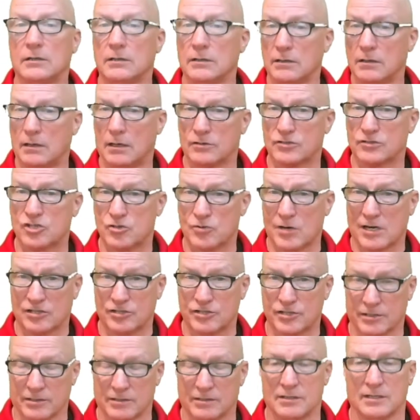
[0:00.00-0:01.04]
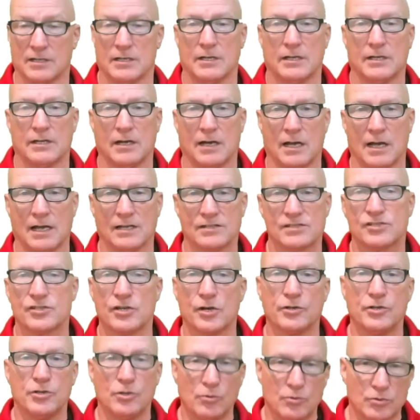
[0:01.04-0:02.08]
structured. Uh, so
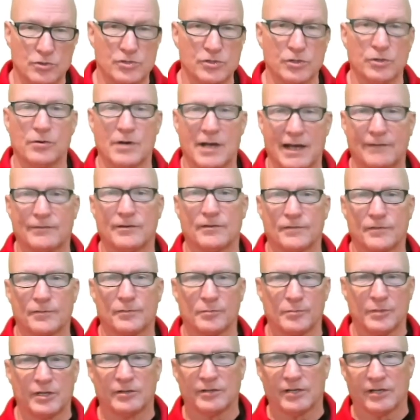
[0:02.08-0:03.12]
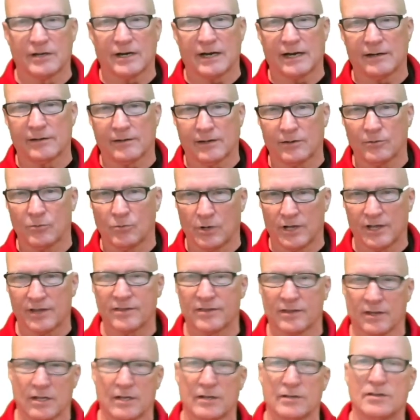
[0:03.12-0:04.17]
you do have a familiarity
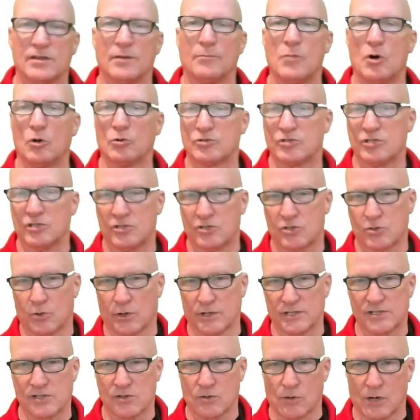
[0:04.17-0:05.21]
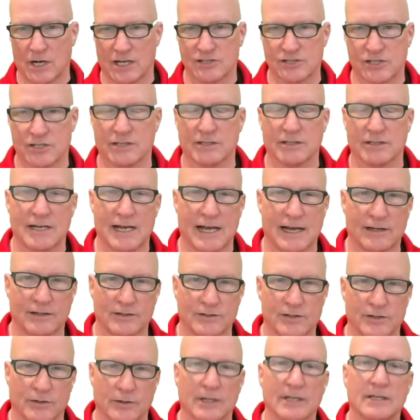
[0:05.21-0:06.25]
with the multi choice question and how to
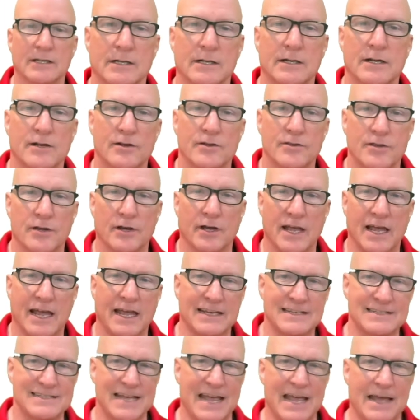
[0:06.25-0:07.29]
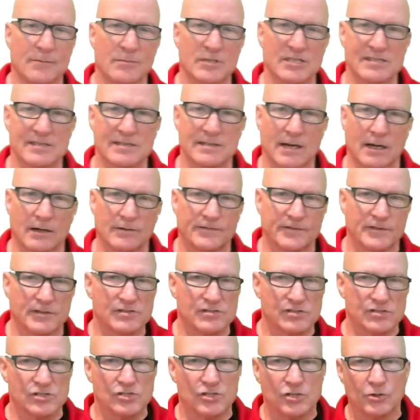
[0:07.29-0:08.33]
do it. The exam itself
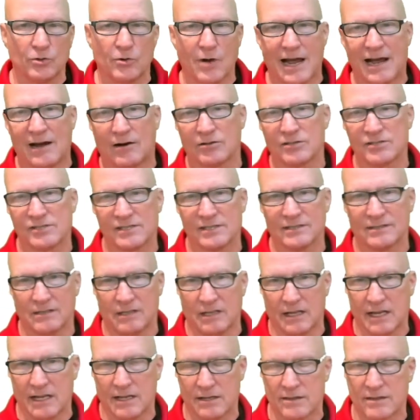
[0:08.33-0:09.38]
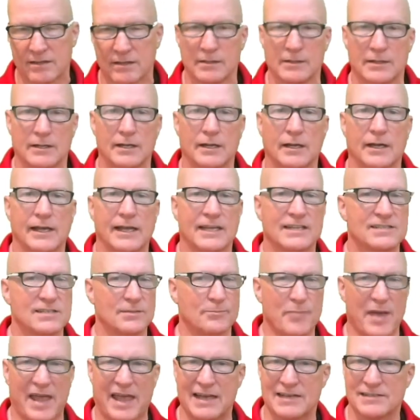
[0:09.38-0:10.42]
is two hours in length it's a
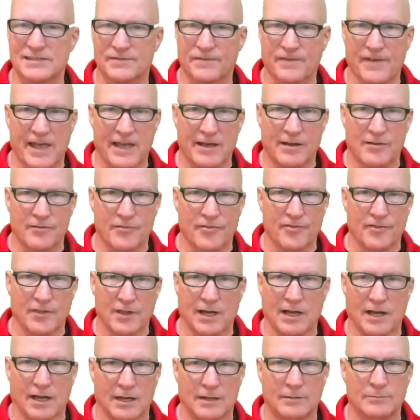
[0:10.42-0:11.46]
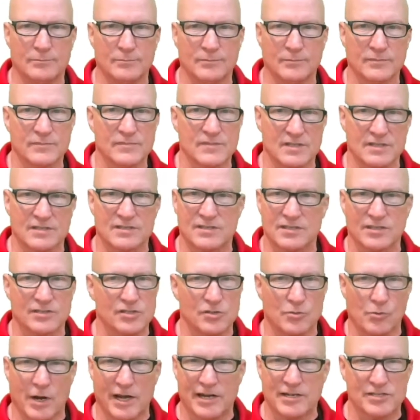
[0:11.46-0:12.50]
pass fail um,
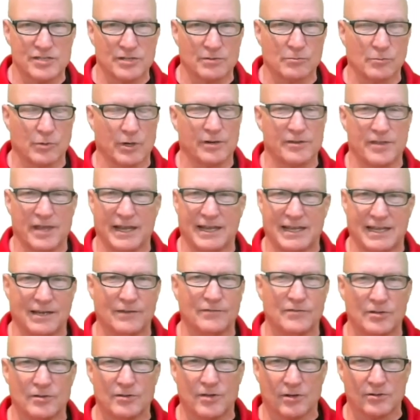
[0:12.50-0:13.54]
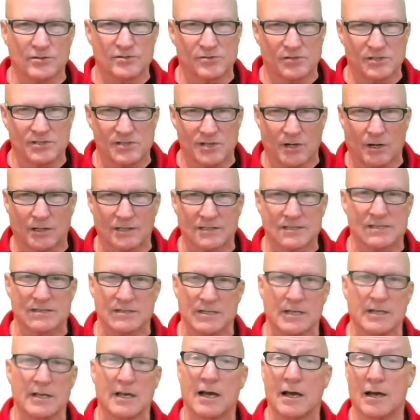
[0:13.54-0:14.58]
situation where they give you those results
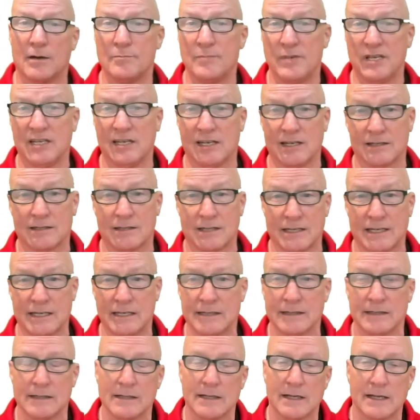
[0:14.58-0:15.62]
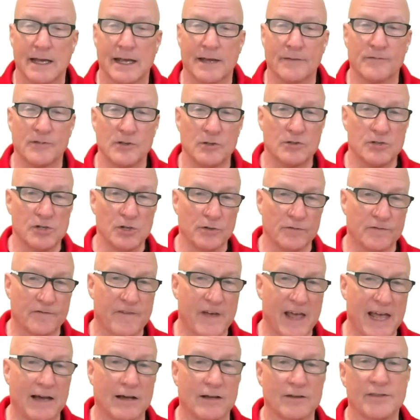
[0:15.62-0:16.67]
immediately. If you do
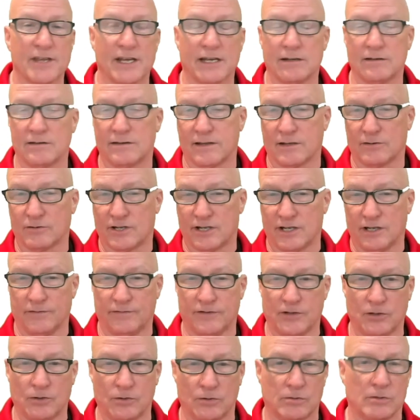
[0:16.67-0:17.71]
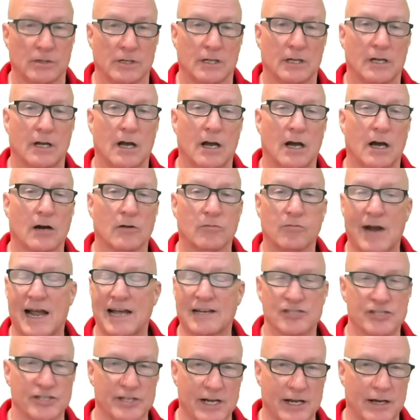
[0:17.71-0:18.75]
fail, they, they'll give you a
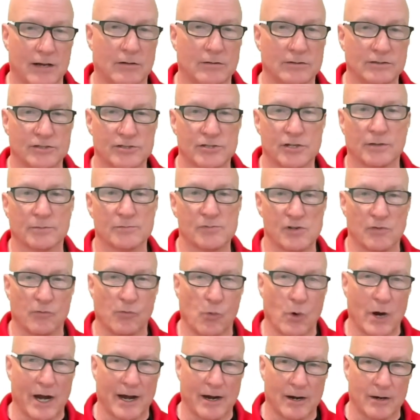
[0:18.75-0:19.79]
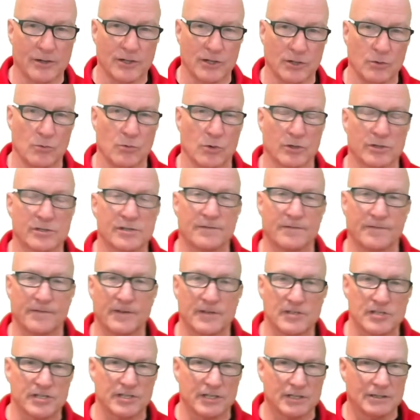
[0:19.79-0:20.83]
rationale in terms of where you were
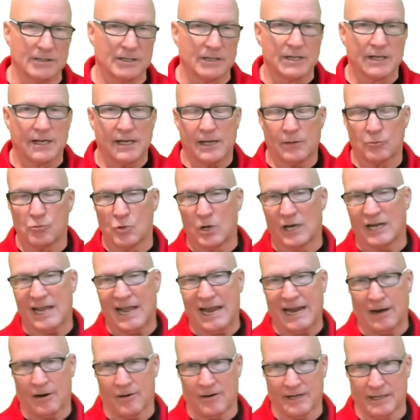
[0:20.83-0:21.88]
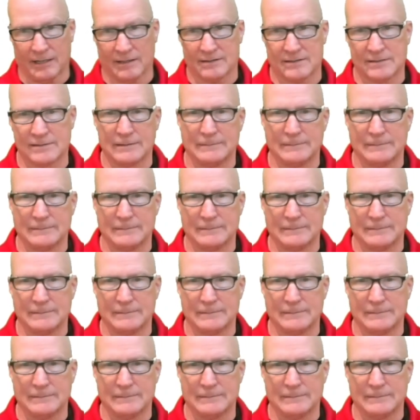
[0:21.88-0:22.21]
deficient in what areas.